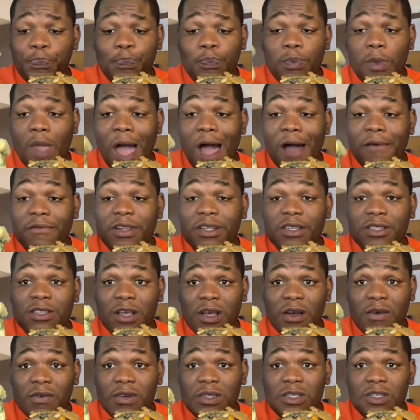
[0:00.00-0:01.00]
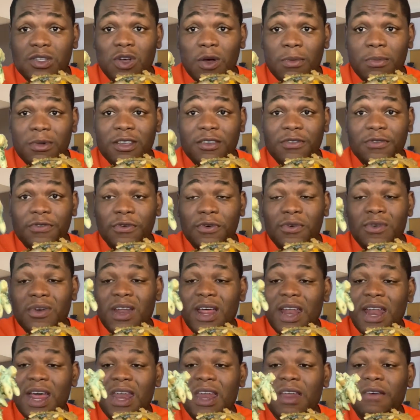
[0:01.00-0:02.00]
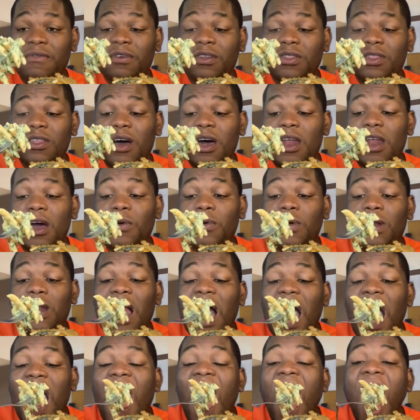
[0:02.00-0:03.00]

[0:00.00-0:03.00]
I've discovered so much food that I never thought I would like.